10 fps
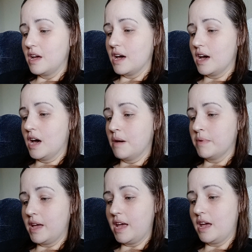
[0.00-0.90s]

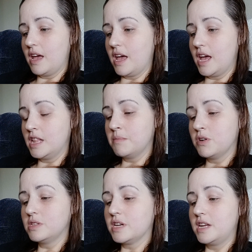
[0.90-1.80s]
And the
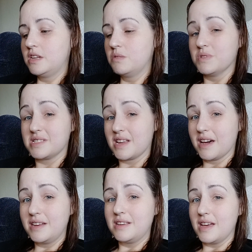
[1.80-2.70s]
most I did was
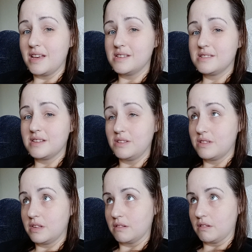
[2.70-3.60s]
9 days. And you
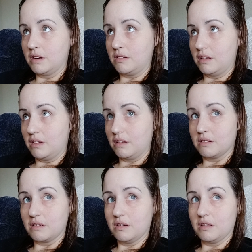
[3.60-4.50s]
think 9 days,
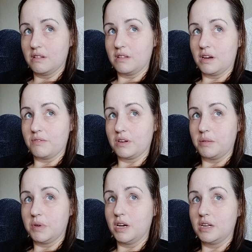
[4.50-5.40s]
like, oh, that's not very
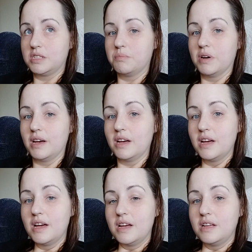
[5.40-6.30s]
much. But
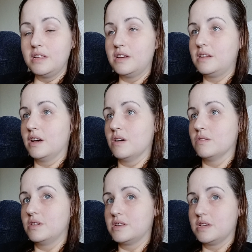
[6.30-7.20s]

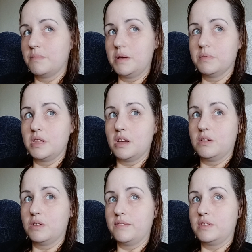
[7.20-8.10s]
there's some people that
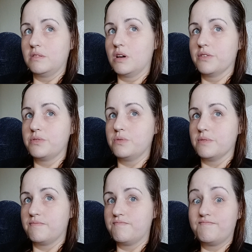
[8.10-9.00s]
don't even go through
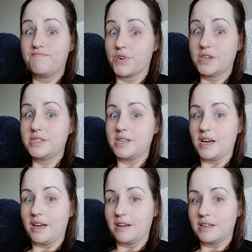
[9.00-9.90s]
the first
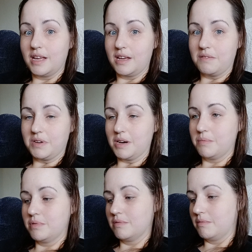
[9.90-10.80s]
day and they give
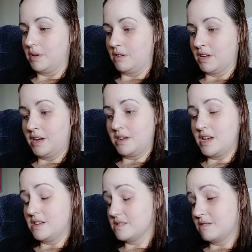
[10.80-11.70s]
up. I mean, 9
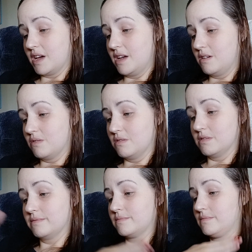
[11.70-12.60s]
days, okay,
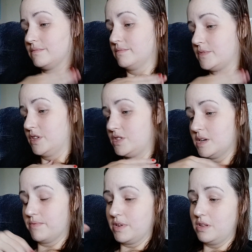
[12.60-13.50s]
cool, good
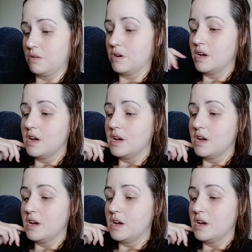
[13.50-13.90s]
job for you.